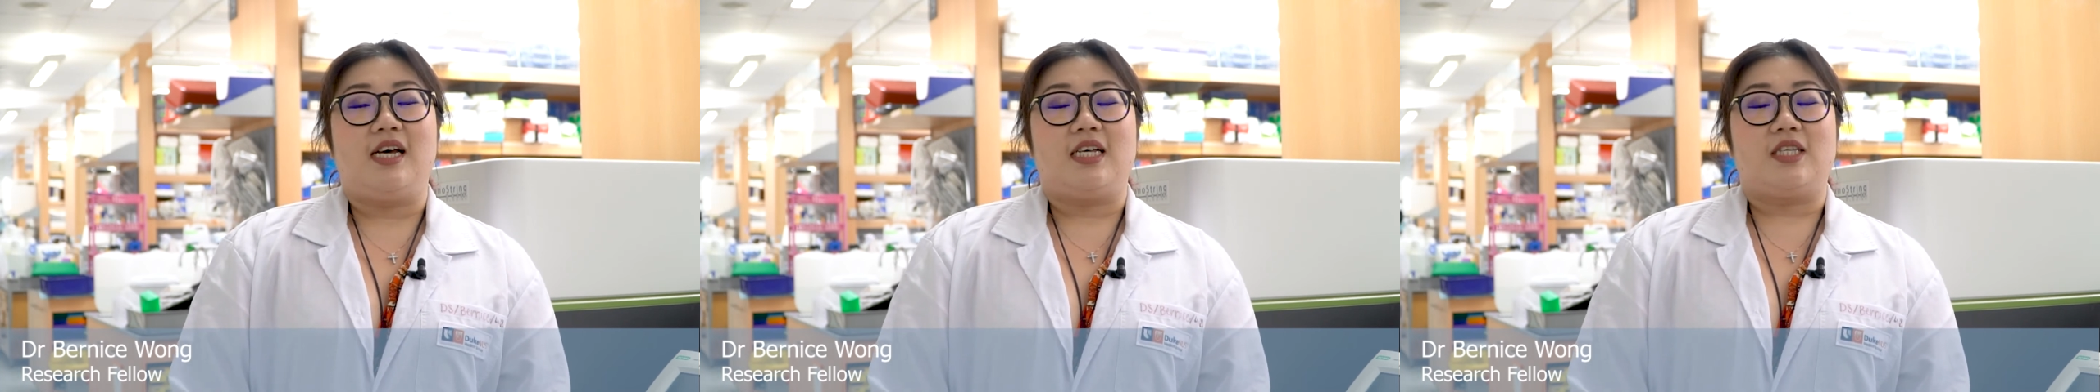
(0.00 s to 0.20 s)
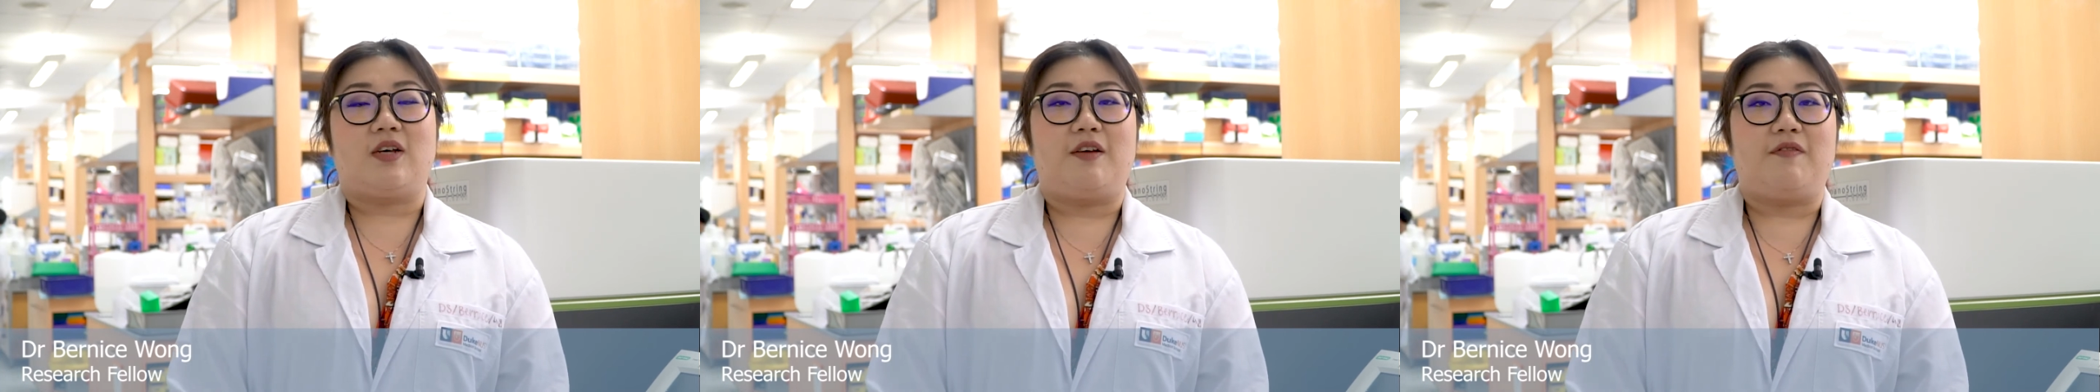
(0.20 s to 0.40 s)

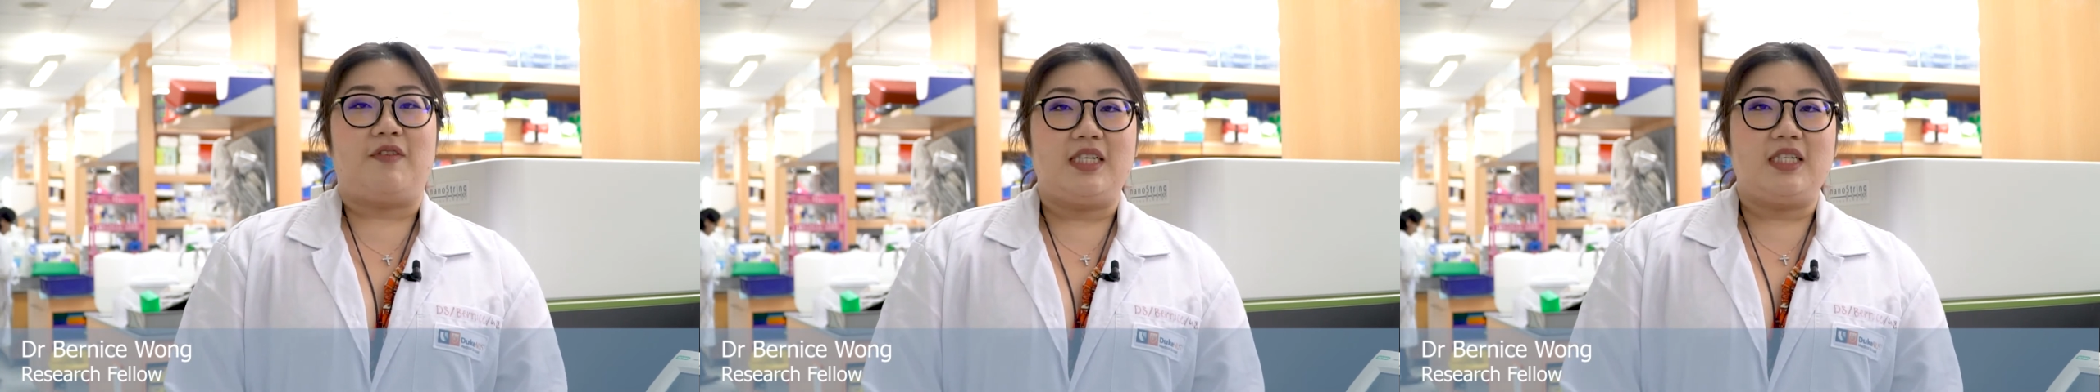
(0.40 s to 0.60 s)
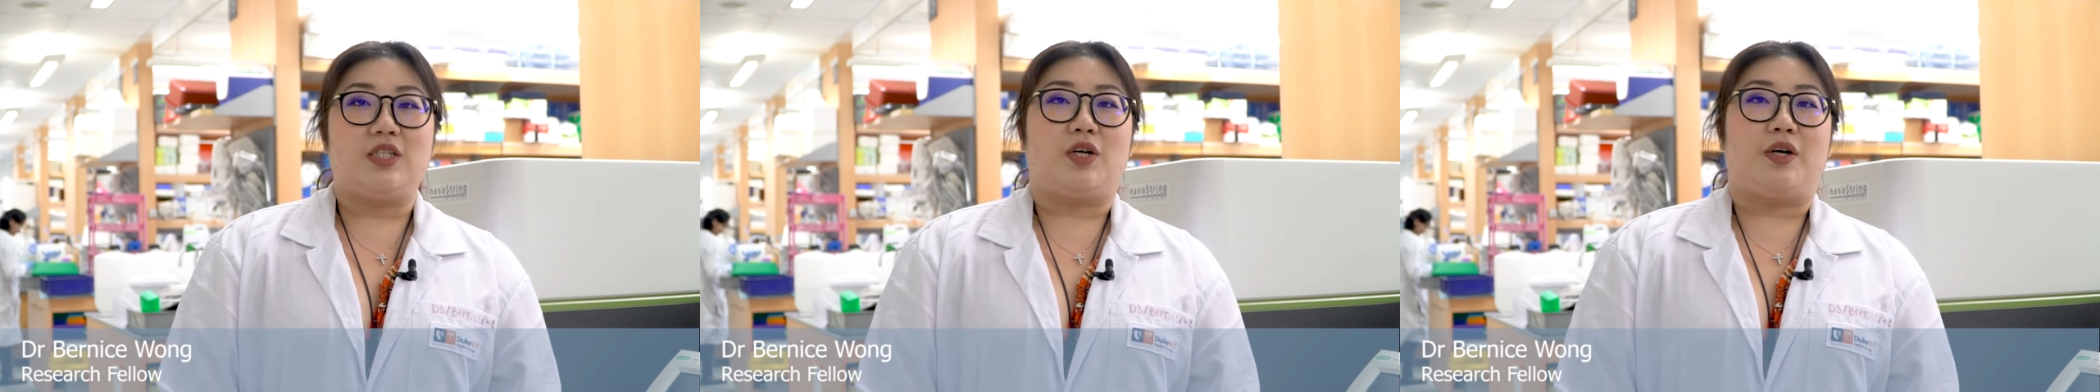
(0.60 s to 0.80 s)
So I
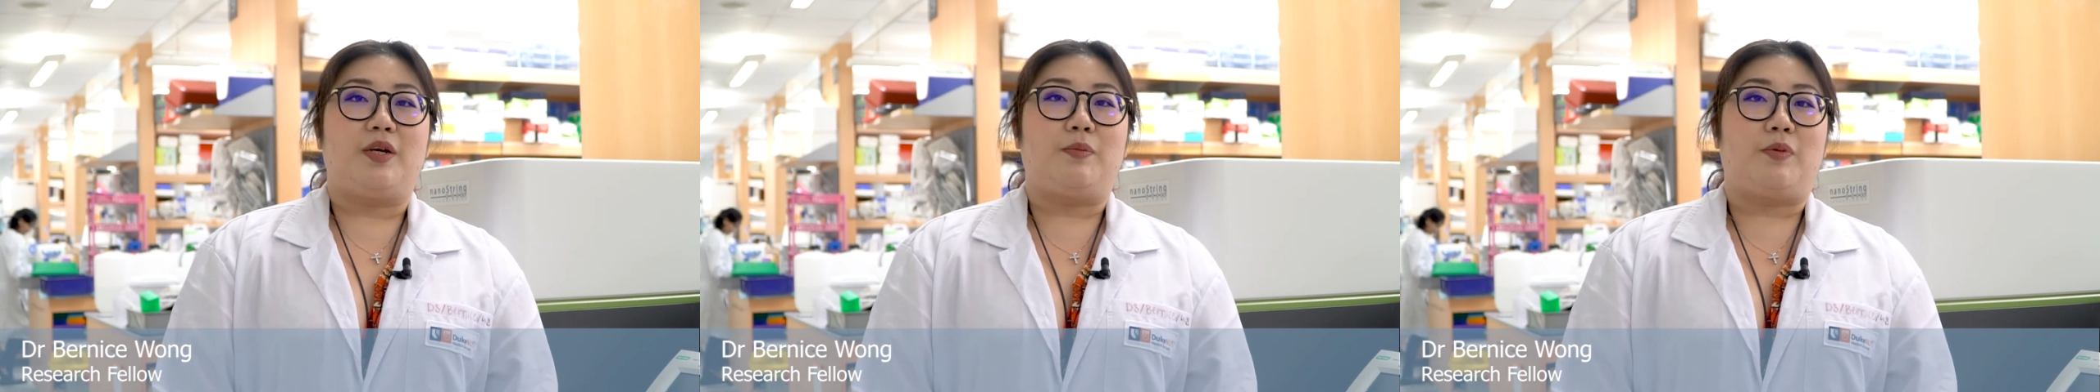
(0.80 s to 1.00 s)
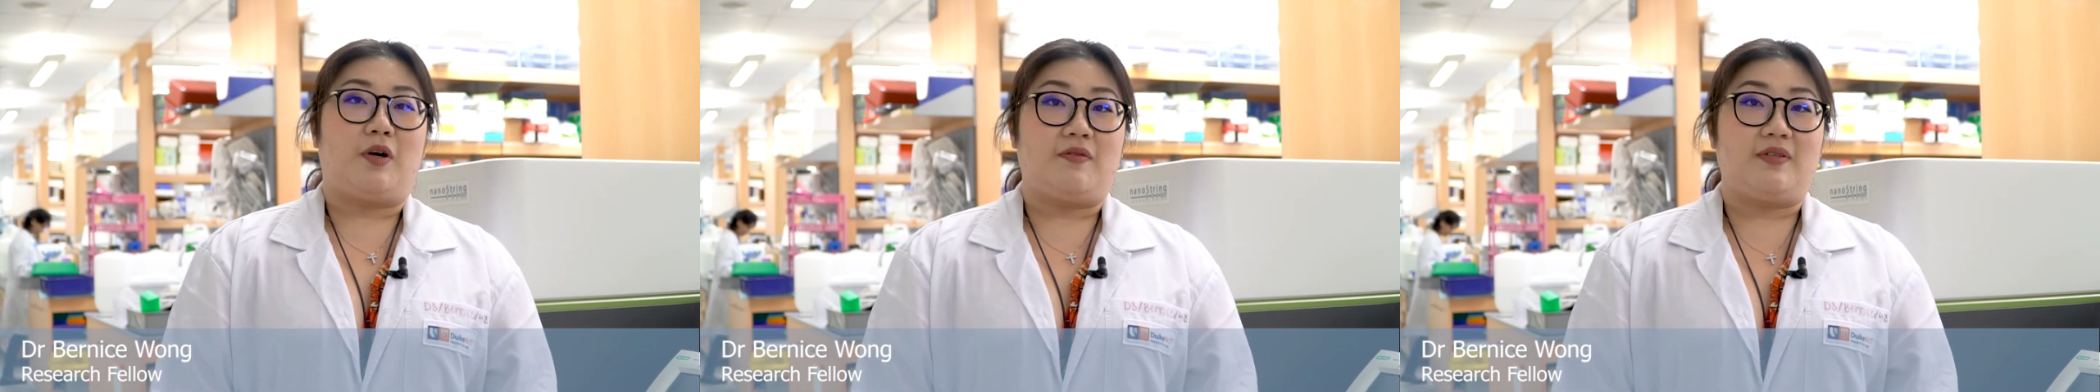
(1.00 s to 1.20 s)
first
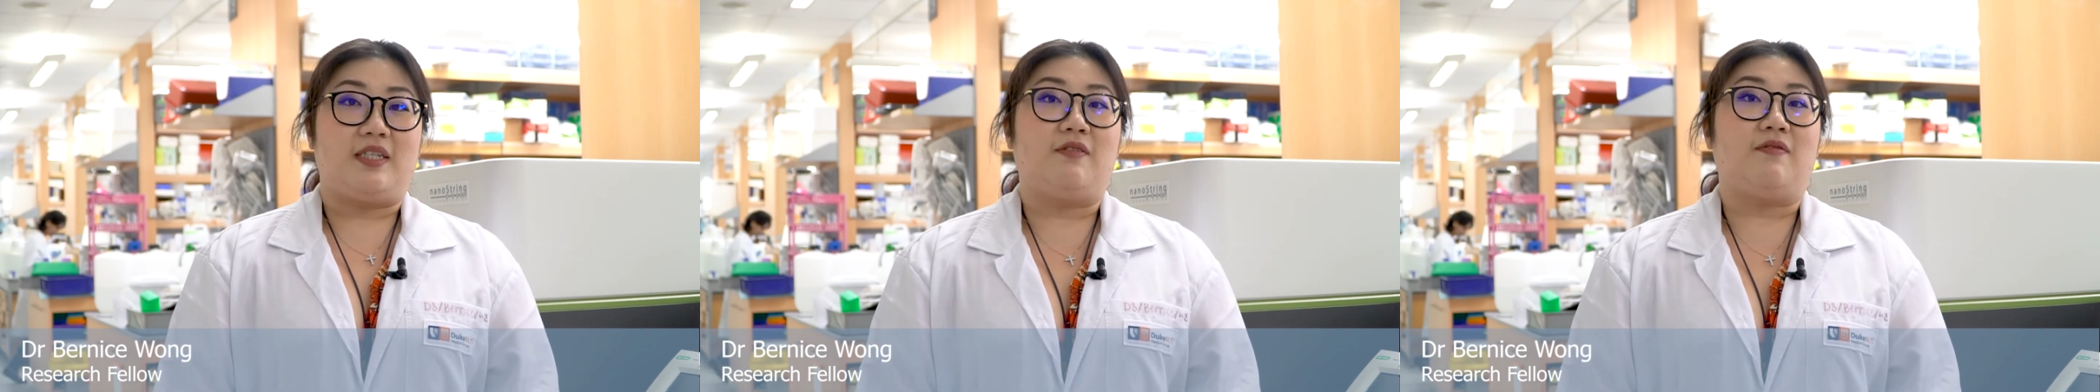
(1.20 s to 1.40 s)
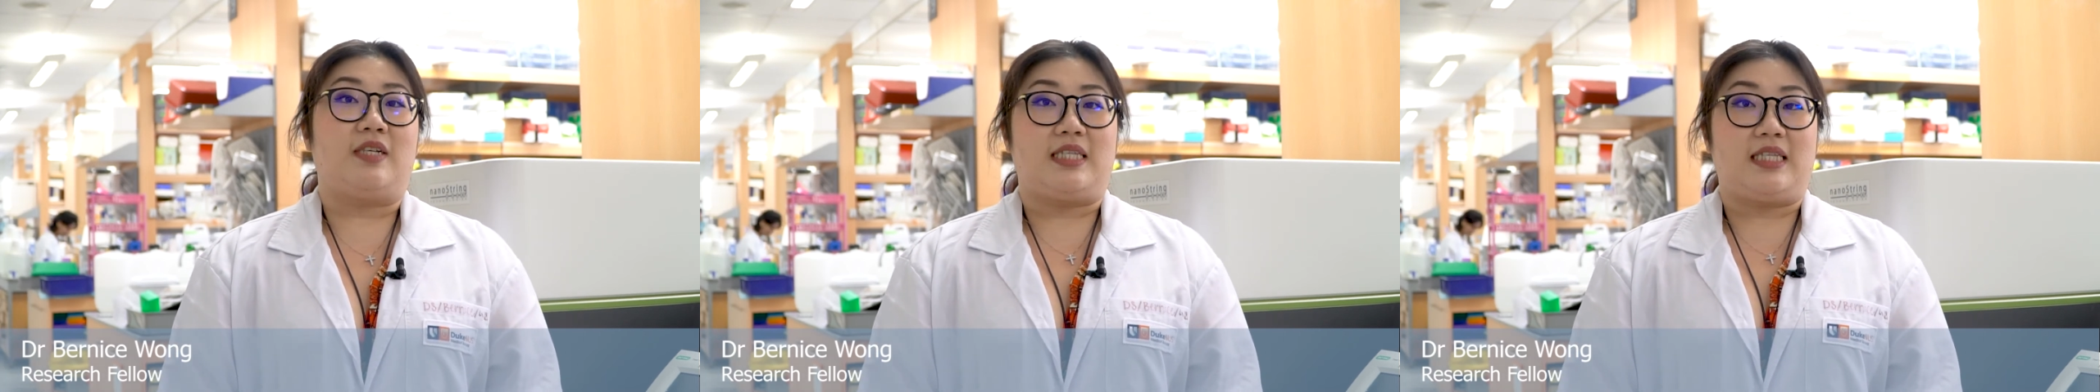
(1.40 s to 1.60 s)
joined Prof.
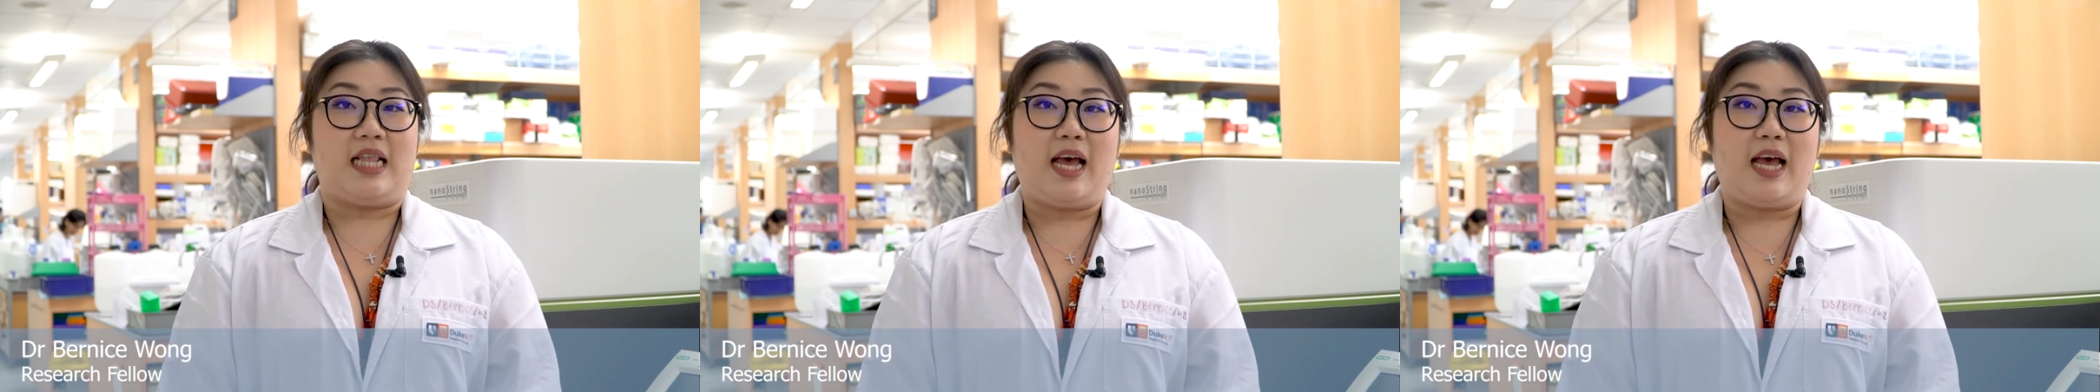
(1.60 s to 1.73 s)
Silver's